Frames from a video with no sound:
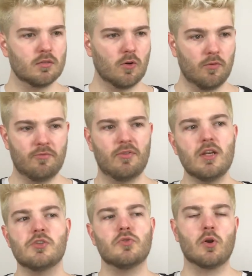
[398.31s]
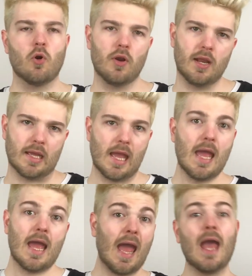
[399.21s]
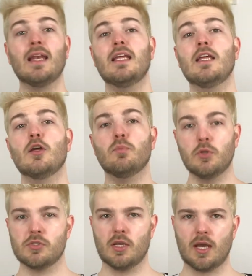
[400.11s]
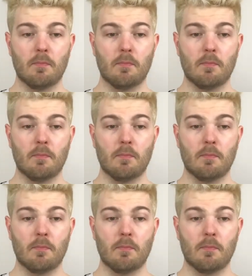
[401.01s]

or finished recording any music.